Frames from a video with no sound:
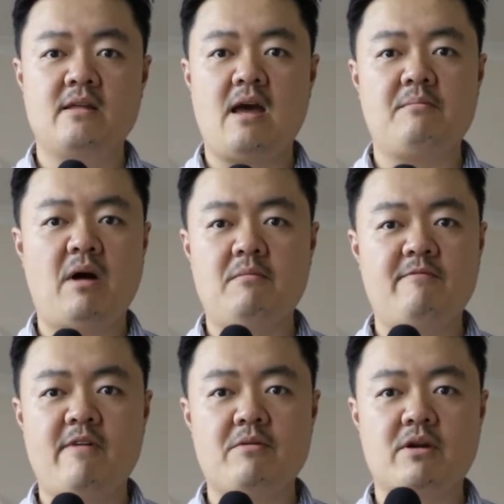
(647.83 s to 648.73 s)
Yeah, I'm,
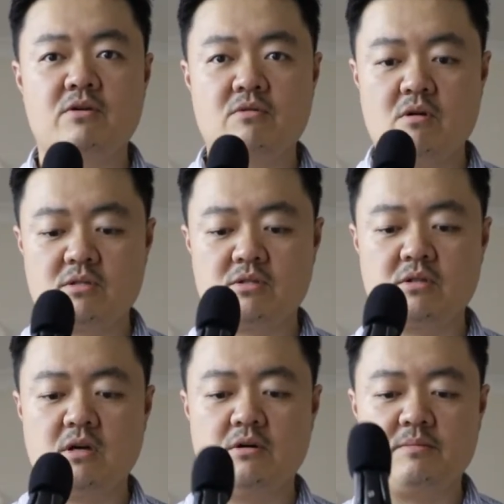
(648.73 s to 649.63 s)
I'm very curious to
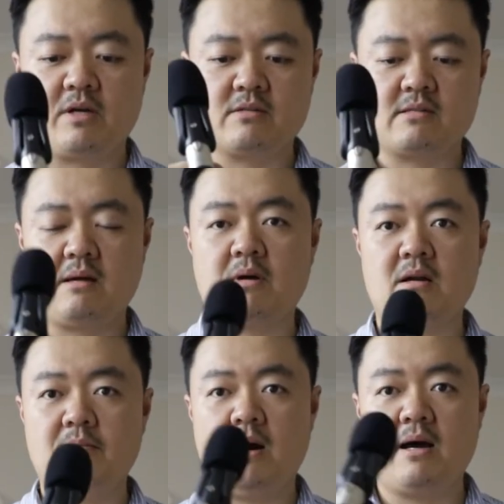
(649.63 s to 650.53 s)
know because I'm
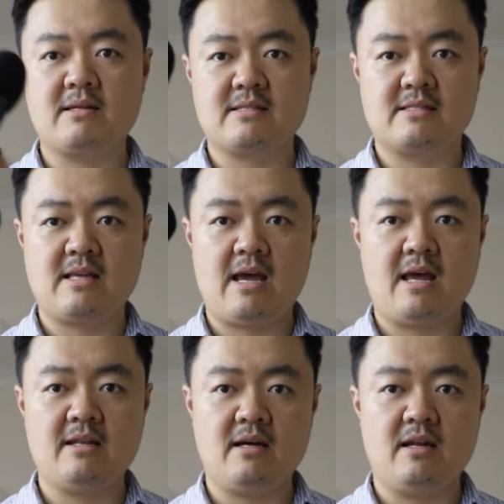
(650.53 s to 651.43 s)
gonna buy a
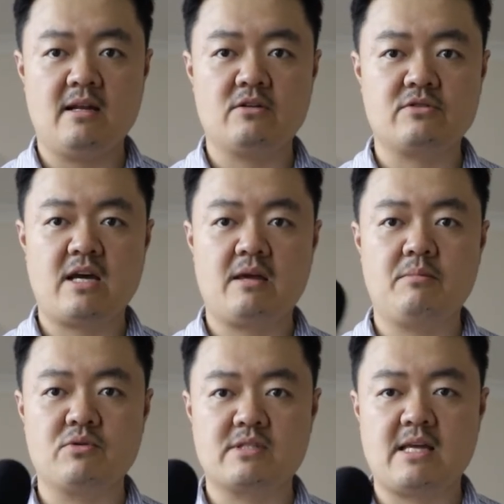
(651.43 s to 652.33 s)
stand, a little
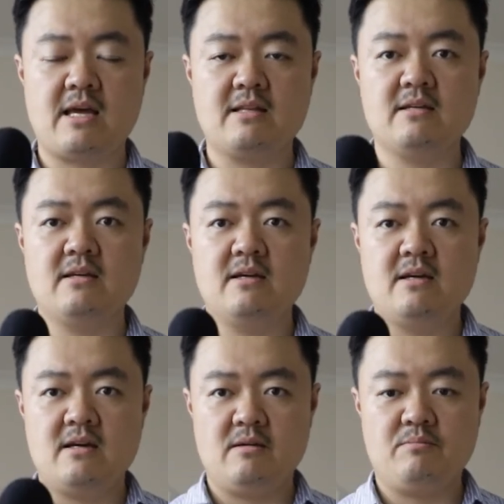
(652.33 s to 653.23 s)
table stand
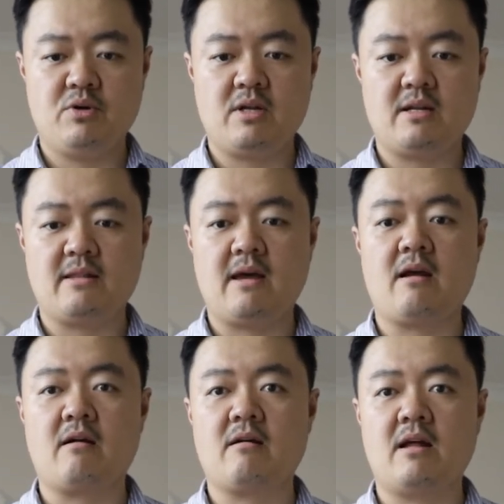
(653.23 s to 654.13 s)
and put it
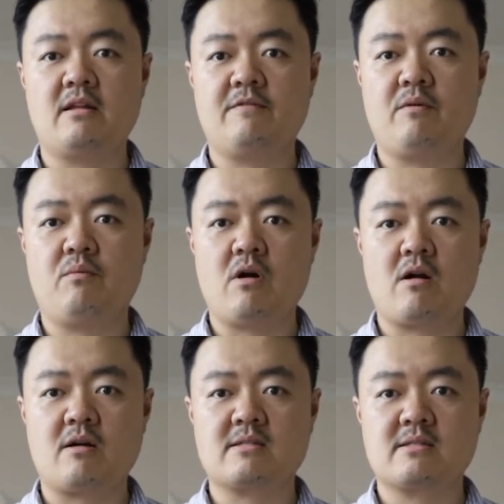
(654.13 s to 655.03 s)
there and if it
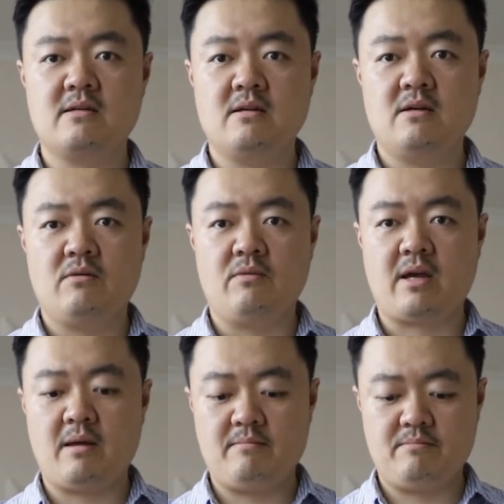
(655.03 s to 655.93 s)
works, we
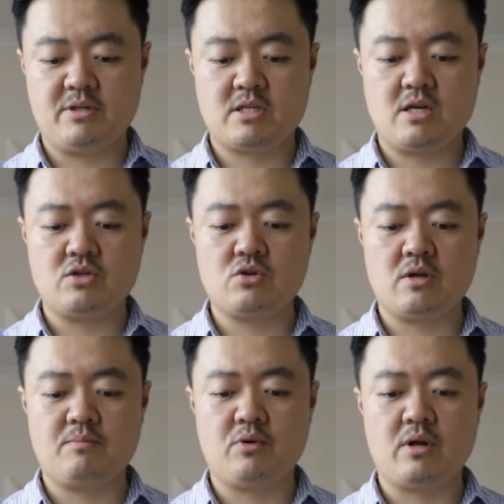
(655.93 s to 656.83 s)
can
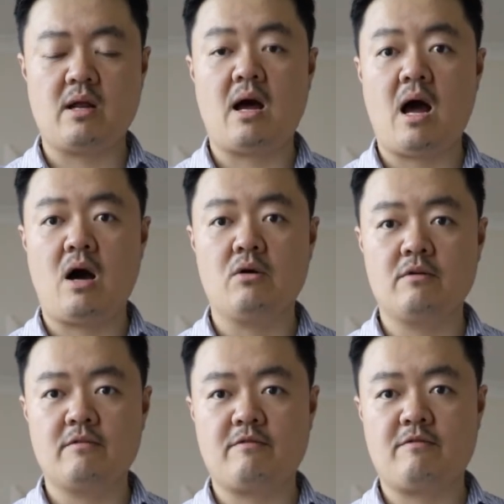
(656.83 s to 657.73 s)
potentially put it out
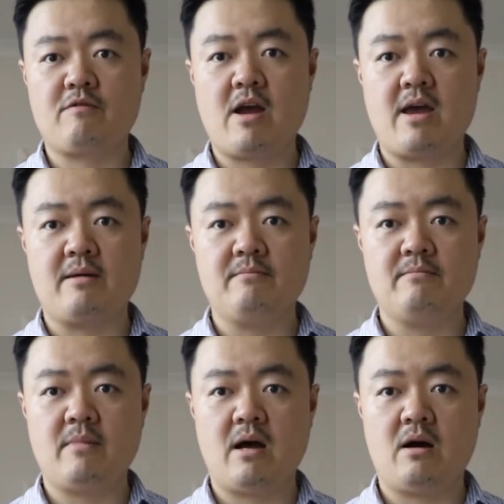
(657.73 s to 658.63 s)
of the frame,
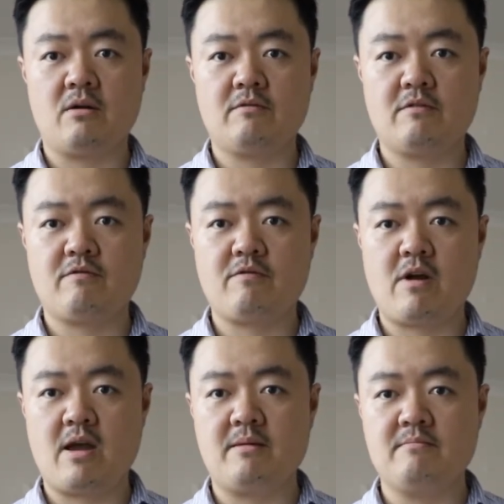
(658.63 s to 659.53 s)
out of the
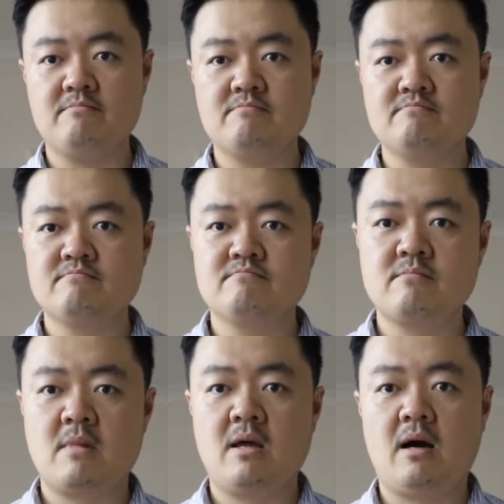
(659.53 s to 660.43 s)
frame,
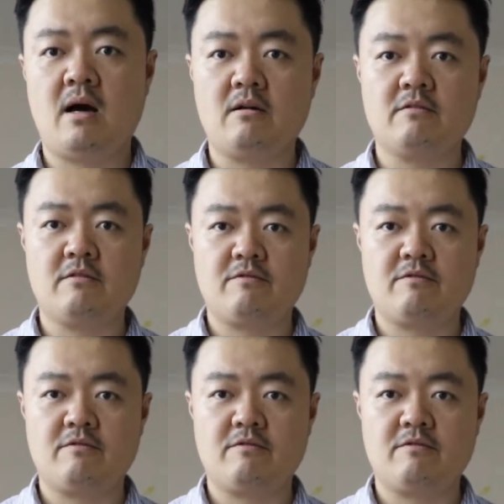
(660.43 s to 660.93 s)
out of the